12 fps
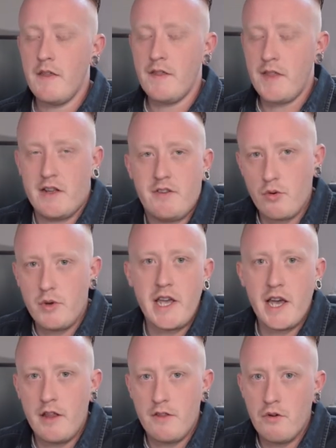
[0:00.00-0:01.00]
That's what we're
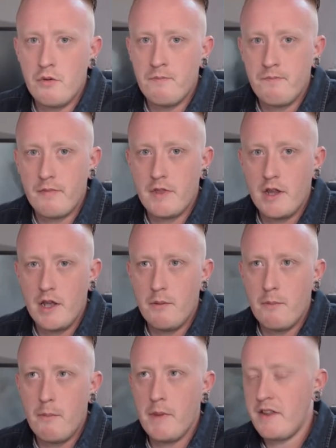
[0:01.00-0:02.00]
getting though.
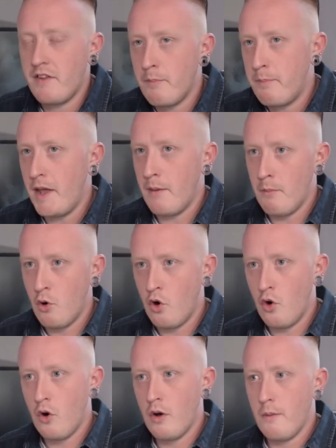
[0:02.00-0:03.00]
It's a bit
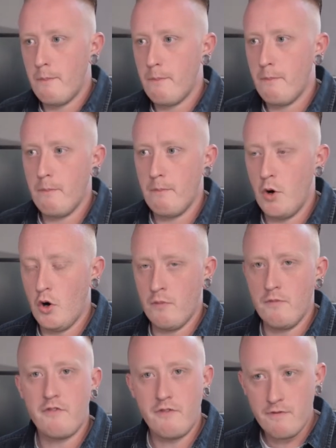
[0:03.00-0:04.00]
more
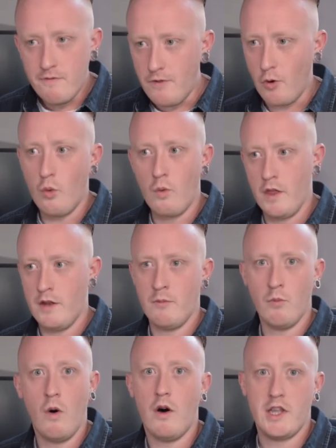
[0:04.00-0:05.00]
umphful
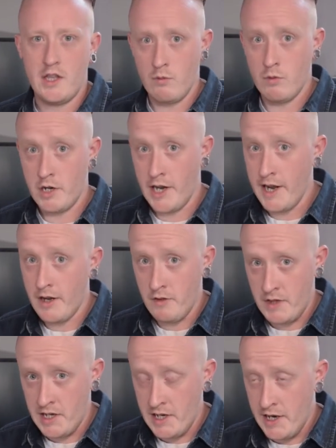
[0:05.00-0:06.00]
than what you were getting on
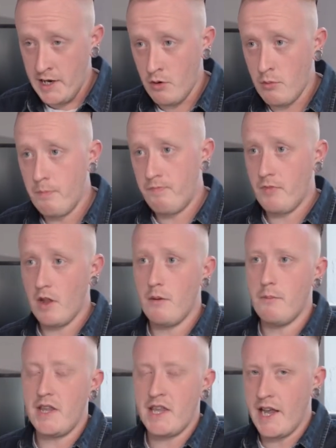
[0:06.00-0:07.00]
the inhale,
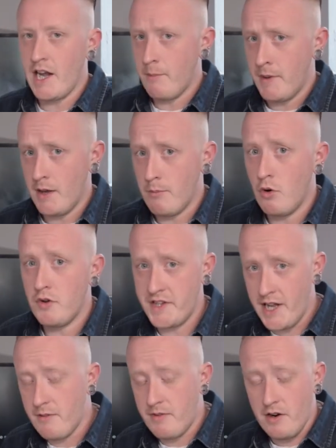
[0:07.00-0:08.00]
and you're getting a bit more
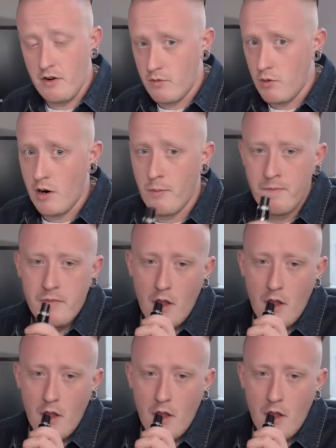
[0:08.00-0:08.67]
depth there as well.